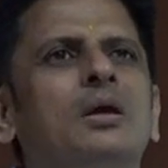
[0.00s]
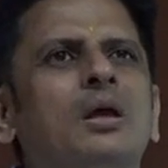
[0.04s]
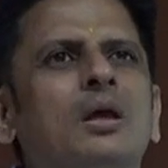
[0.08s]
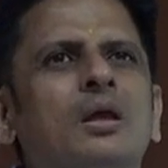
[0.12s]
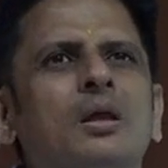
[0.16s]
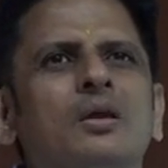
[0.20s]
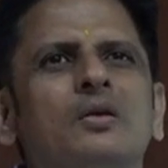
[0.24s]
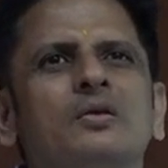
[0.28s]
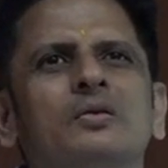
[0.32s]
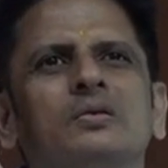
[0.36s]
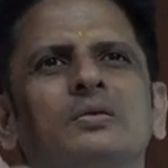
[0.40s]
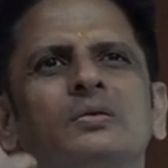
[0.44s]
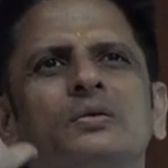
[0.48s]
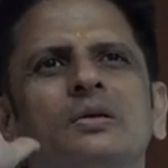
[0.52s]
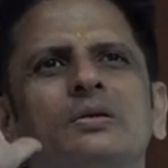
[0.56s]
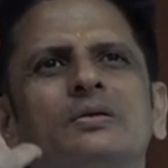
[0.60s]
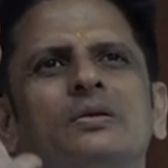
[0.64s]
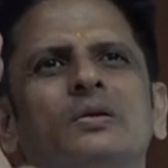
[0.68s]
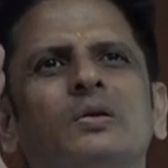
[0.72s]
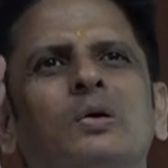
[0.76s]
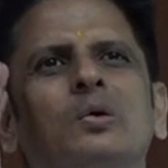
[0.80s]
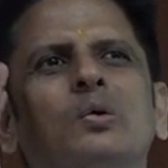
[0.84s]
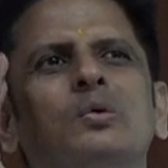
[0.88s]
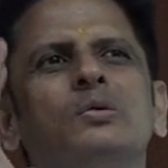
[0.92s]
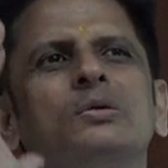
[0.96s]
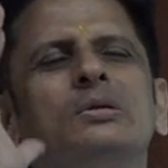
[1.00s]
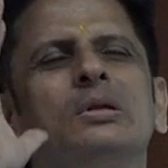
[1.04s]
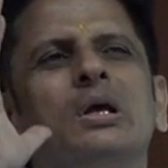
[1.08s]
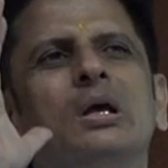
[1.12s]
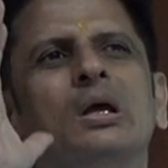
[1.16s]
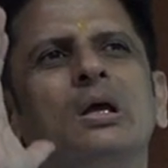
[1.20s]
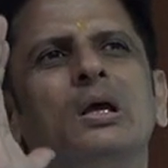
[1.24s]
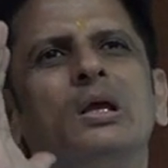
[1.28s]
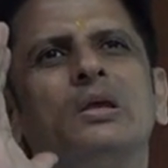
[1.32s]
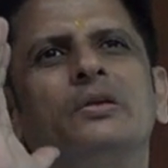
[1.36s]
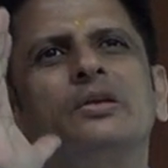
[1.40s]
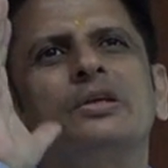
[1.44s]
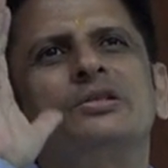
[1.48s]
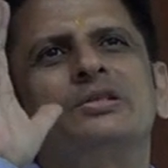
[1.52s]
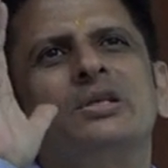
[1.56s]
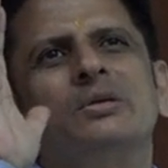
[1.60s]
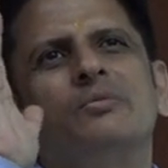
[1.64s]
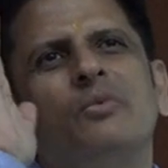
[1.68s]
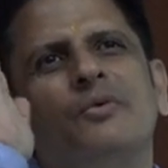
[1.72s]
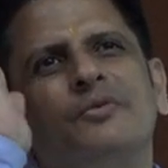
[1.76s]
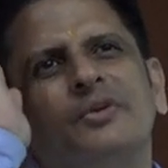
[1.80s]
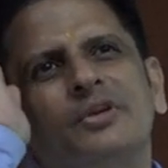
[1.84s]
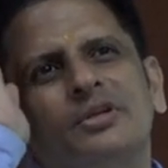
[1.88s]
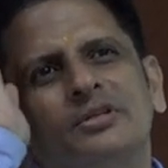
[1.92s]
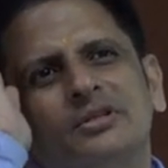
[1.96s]
is his own system
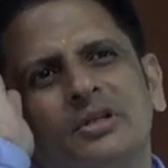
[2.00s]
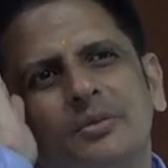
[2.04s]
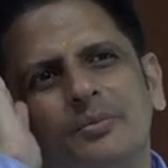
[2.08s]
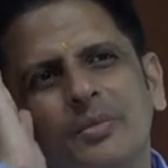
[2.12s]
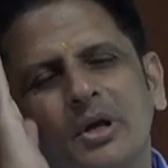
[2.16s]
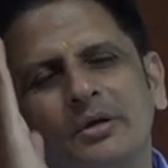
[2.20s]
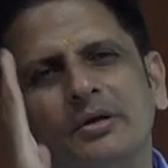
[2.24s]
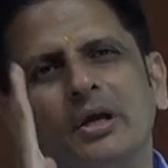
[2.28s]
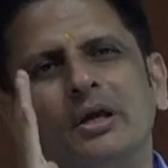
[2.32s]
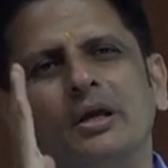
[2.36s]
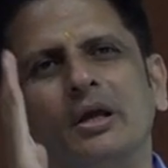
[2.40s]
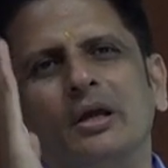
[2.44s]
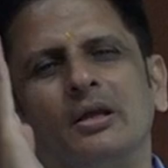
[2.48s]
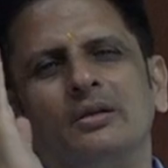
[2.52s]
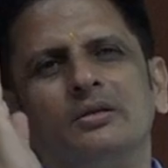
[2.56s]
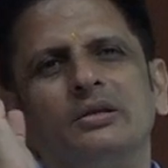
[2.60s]
of decision making.